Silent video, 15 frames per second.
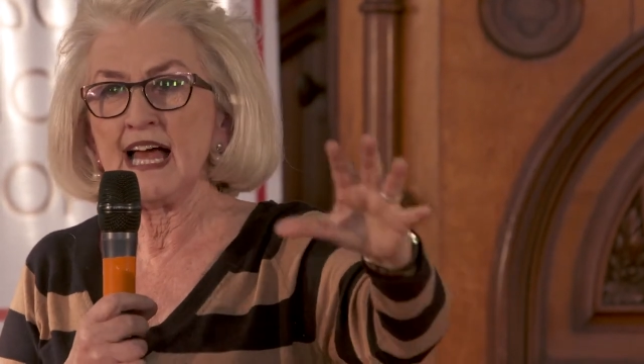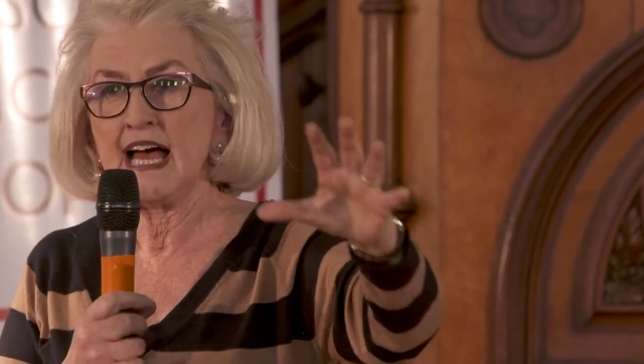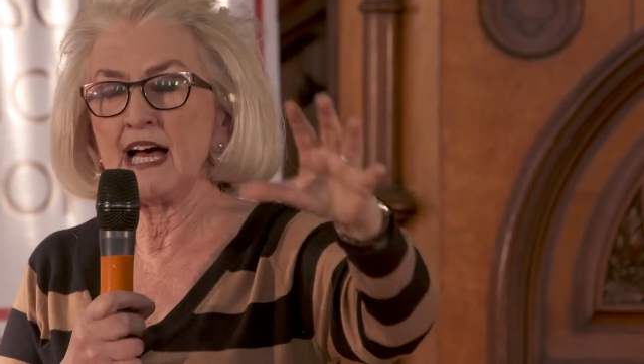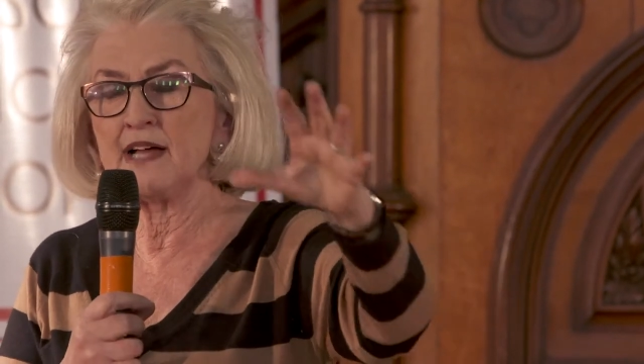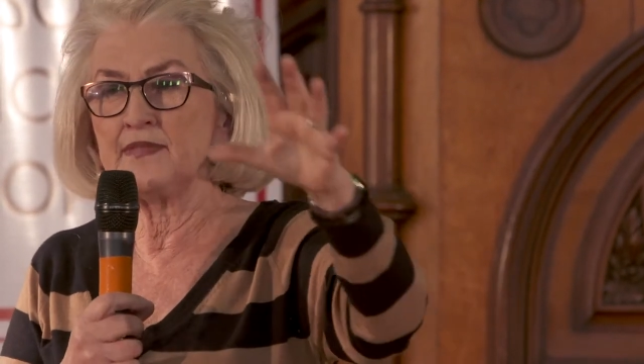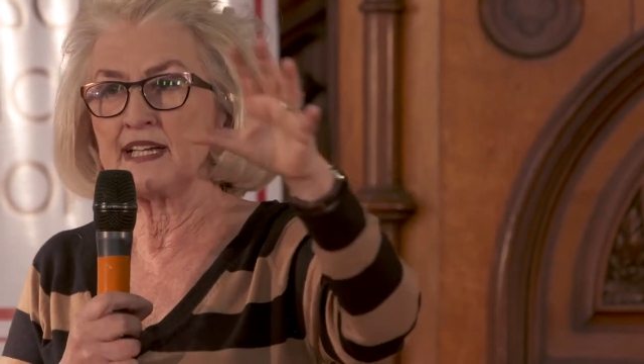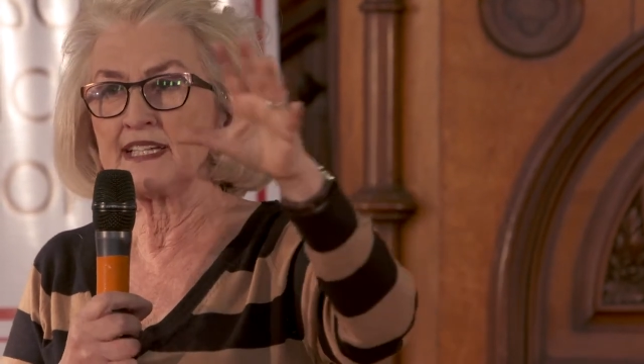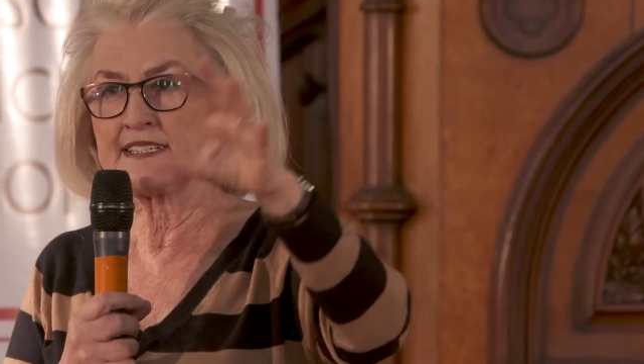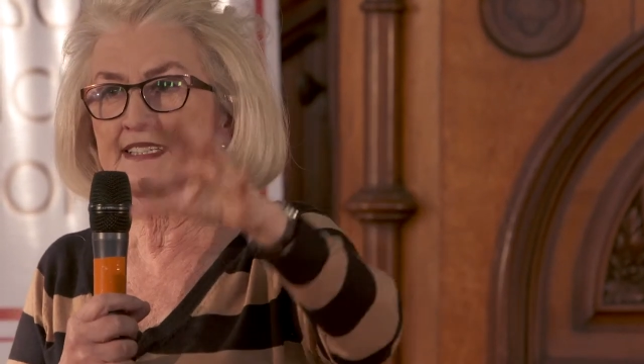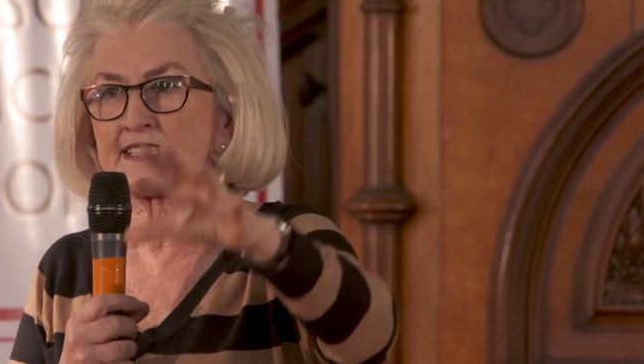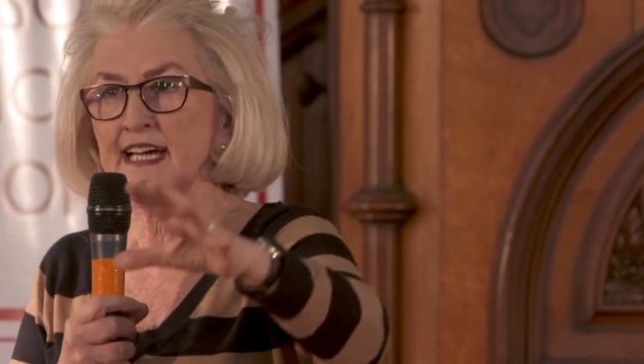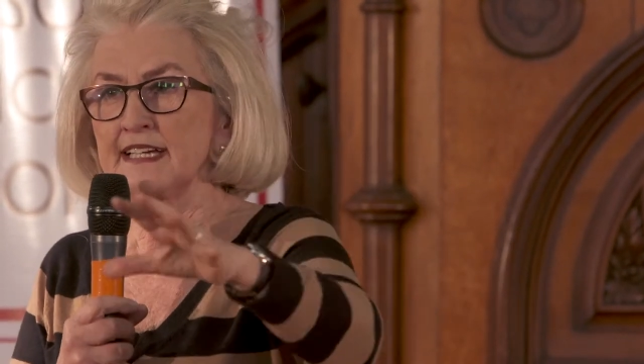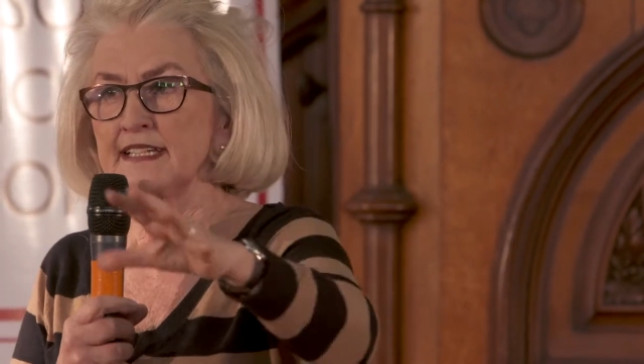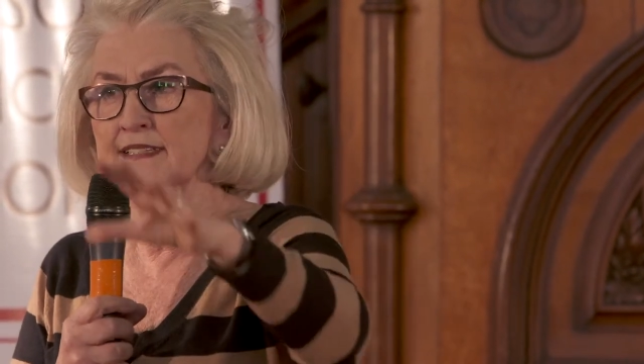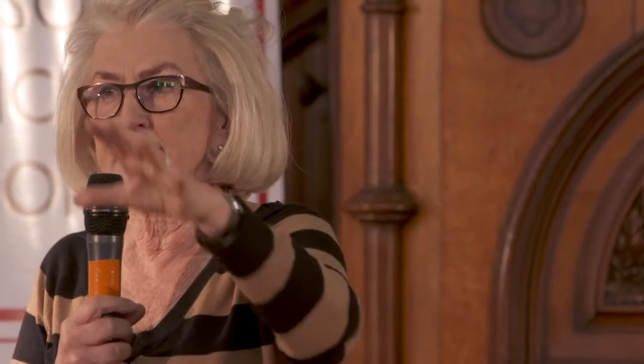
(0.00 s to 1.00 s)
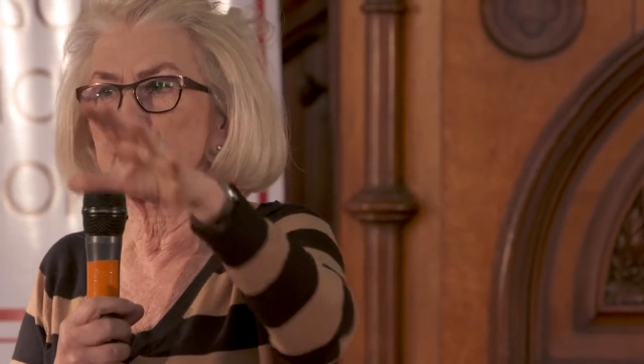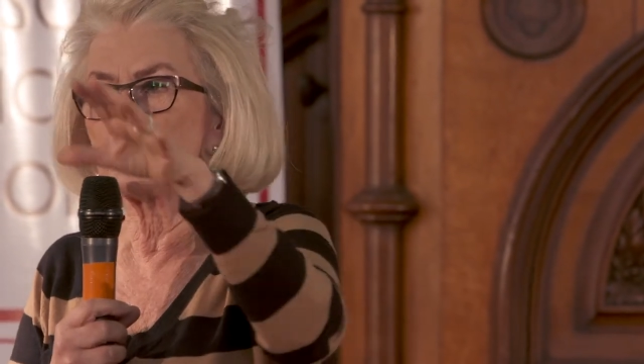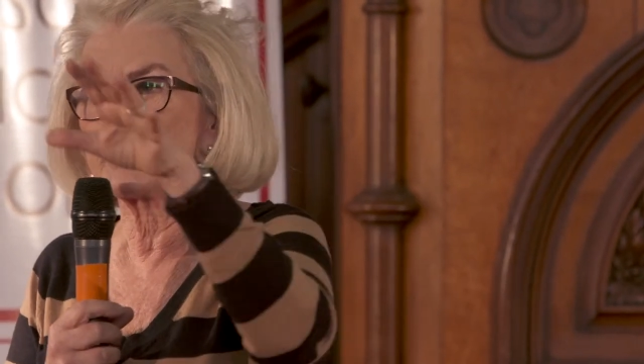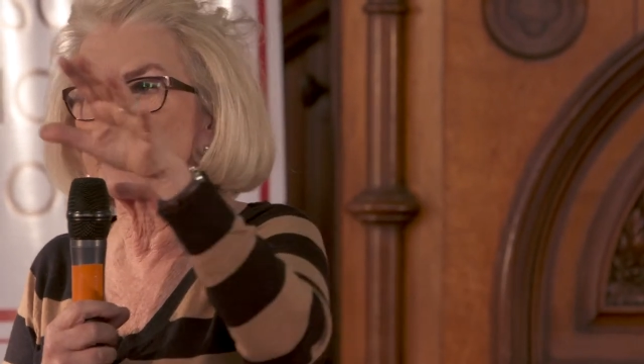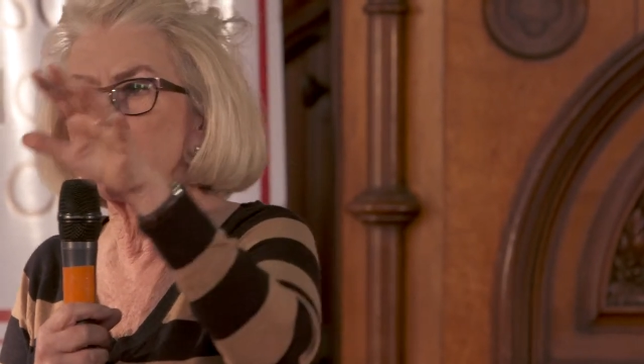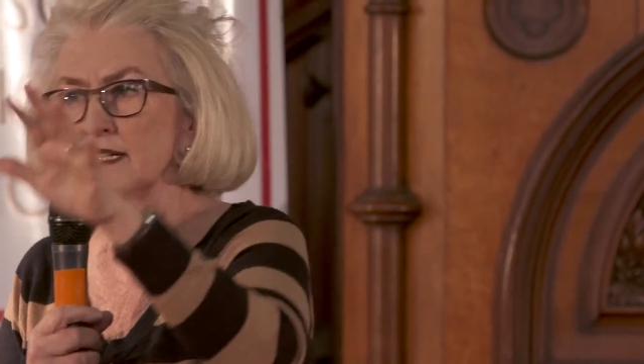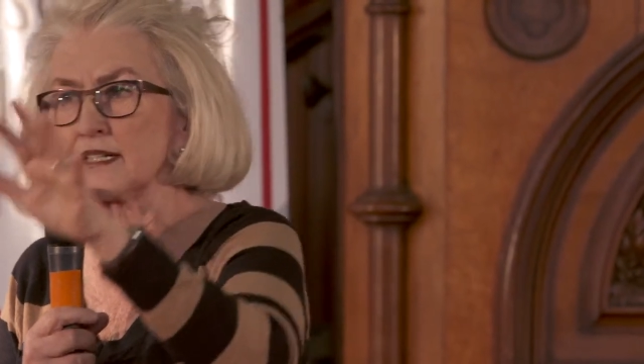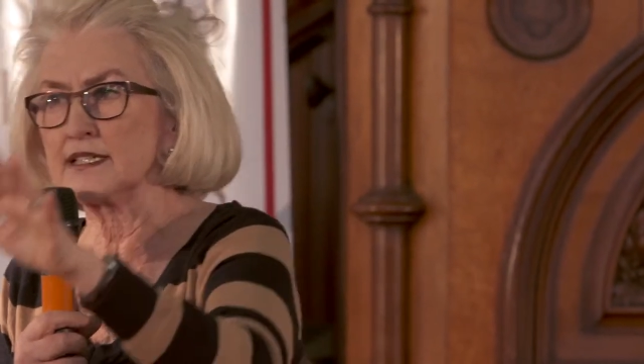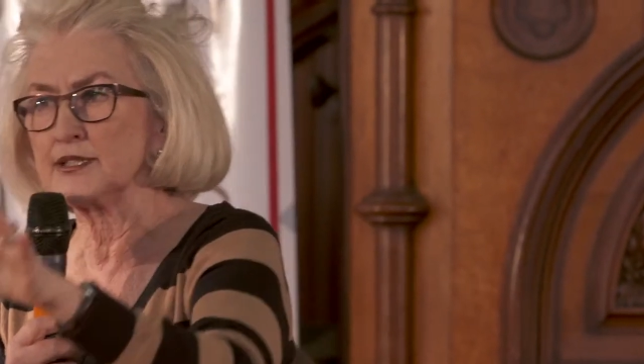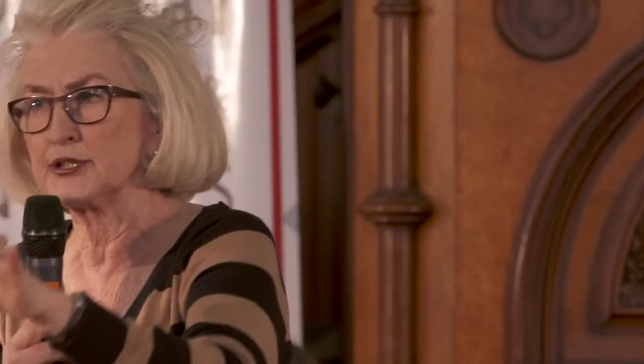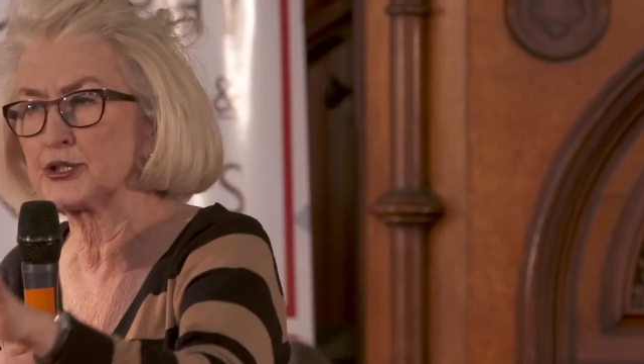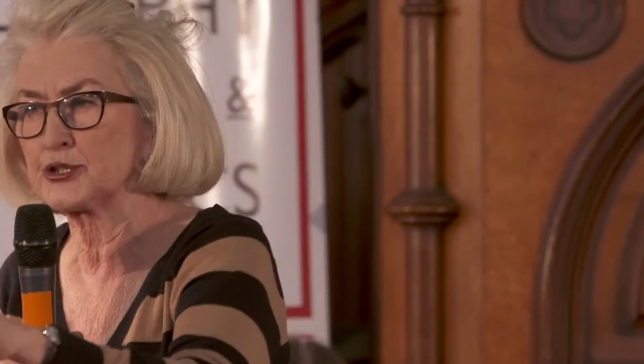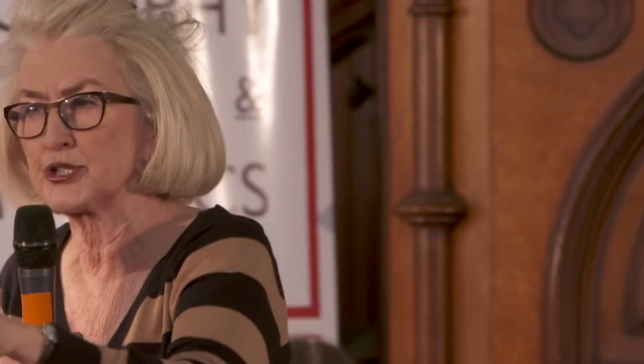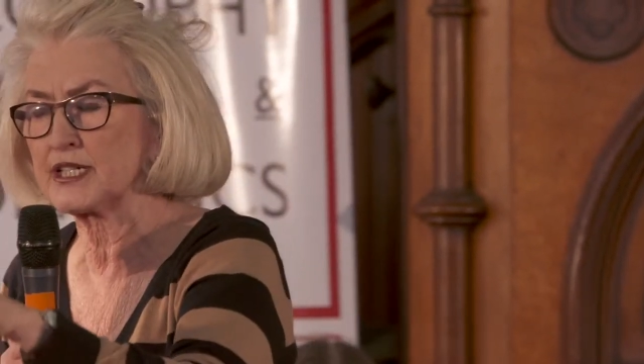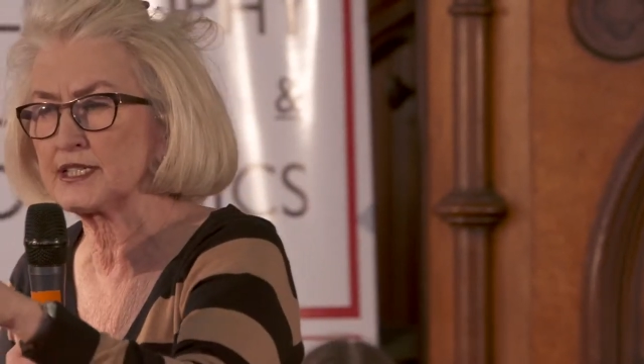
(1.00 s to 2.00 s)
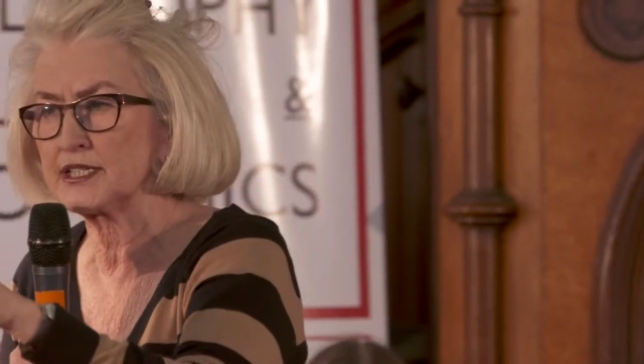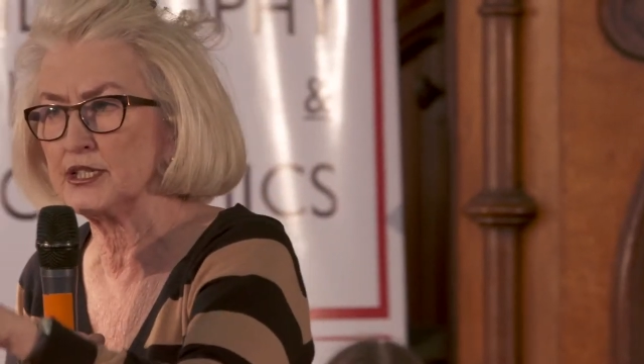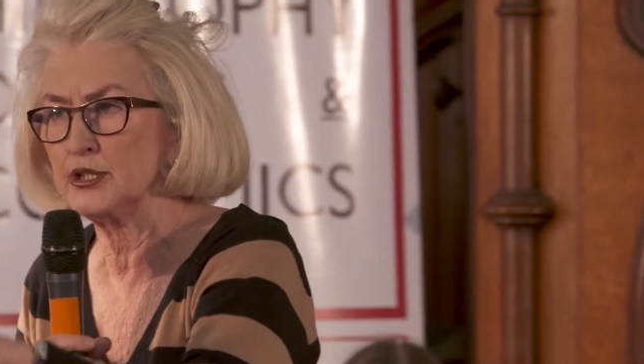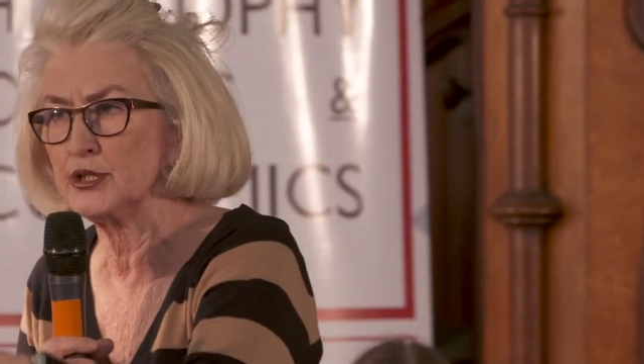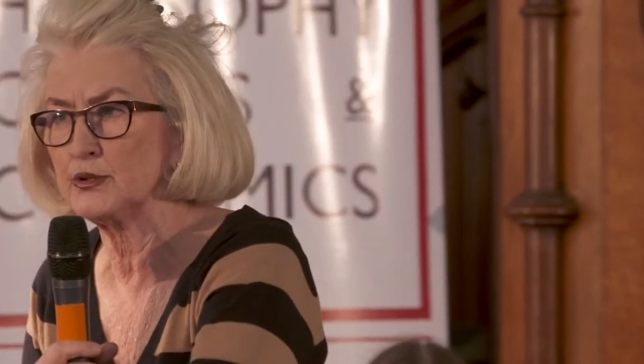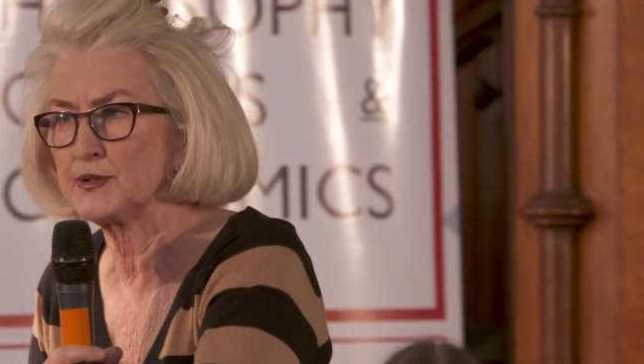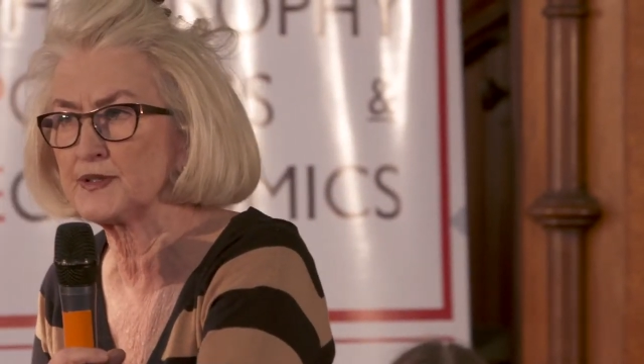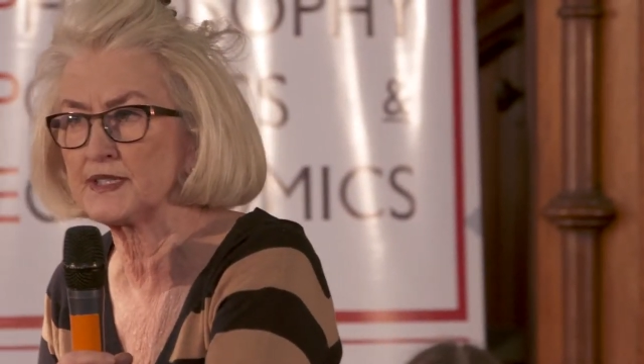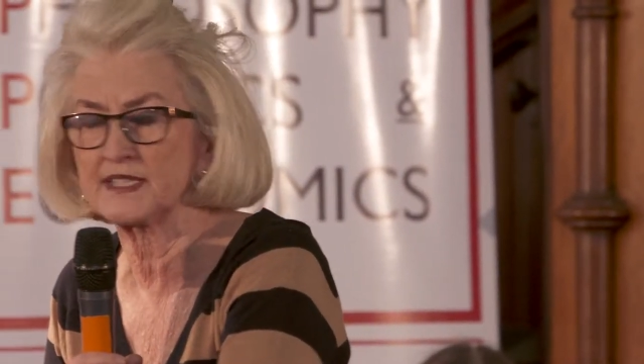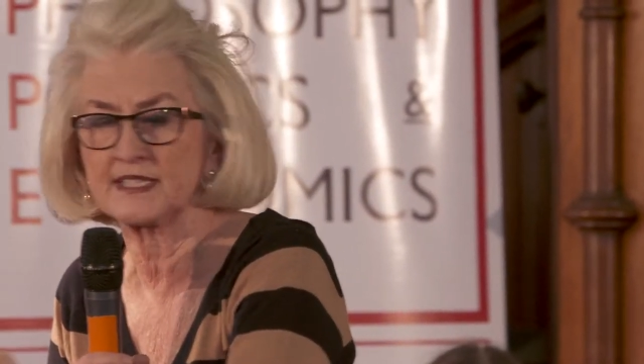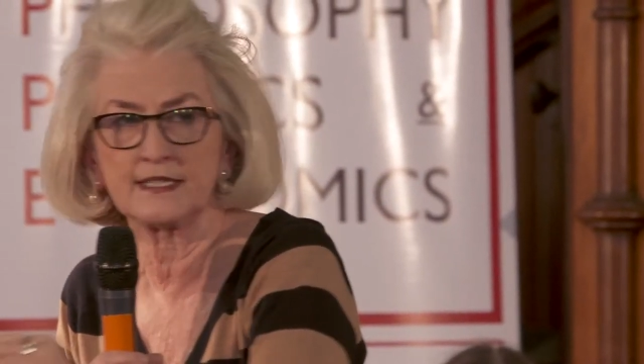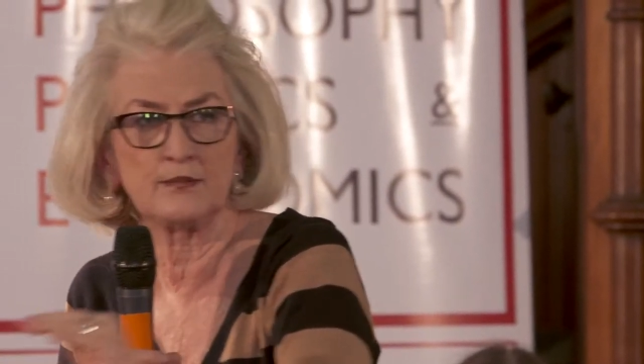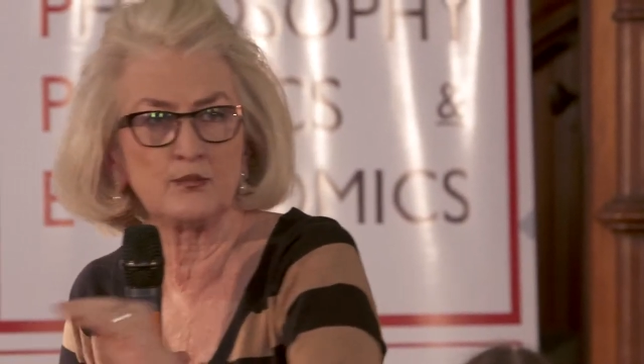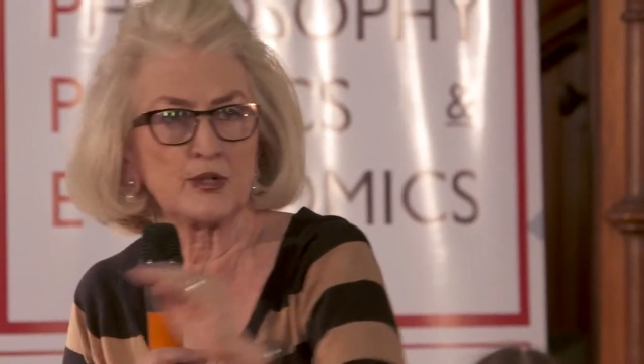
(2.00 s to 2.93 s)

and they decided they were going to construct a new system,